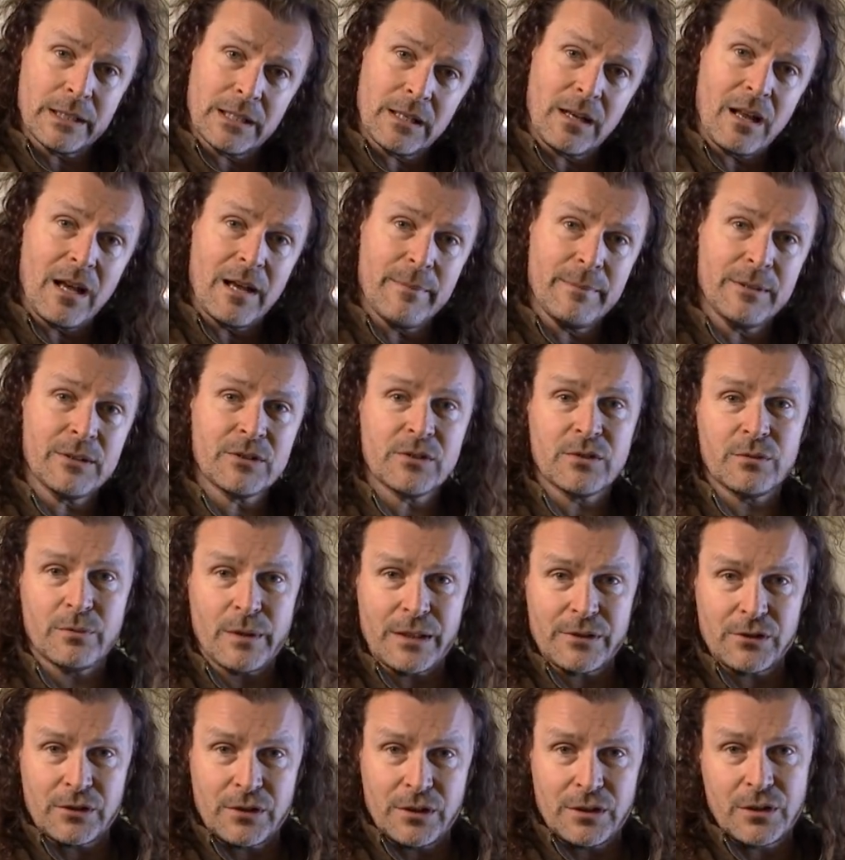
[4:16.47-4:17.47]
climates of
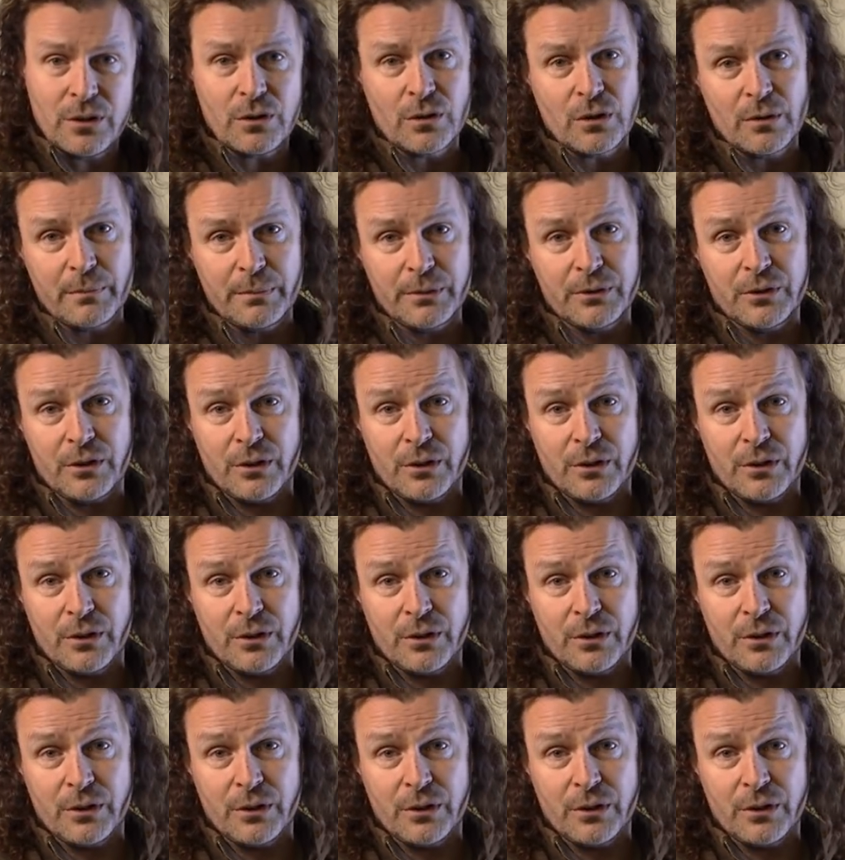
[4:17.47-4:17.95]
Western Europe